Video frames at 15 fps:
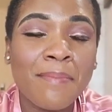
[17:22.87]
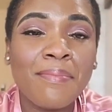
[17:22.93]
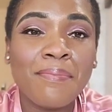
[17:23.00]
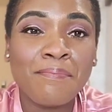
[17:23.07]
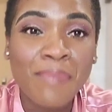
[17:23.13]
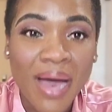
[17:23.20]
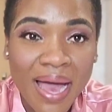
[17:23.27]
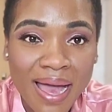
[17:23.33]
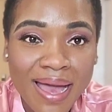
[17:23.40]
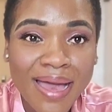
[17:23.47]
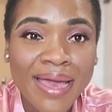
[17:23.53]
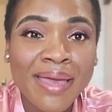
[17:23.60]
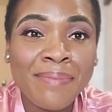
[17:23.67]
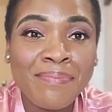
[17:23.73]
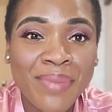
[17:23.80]

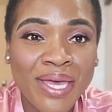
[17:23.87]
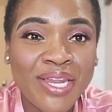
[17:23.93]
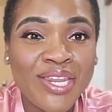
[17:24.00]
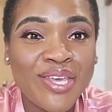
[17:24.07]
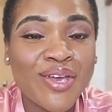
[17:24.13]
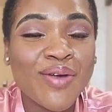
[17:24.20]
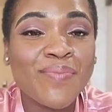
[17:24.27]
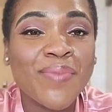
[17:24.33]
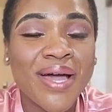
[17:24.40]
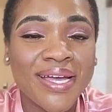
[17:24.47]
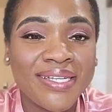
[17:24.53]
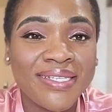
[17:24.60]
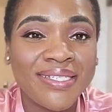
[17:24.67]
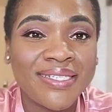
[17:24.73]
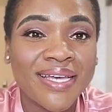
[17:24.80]
my mid-year
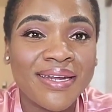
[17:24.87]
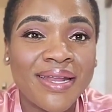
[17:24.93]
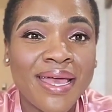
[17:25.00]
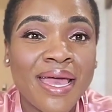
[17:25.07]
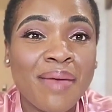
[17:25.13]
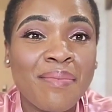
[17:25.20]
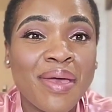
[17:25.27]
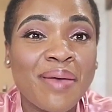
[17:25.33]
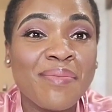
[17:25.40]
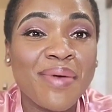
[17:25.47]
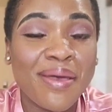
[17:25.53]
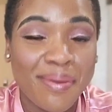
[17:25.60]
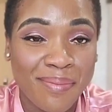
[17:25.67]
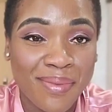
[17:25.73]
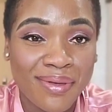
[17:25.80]
mindset, M M
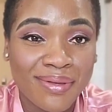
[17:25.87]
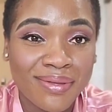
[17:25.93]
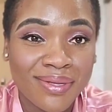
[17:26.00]
M,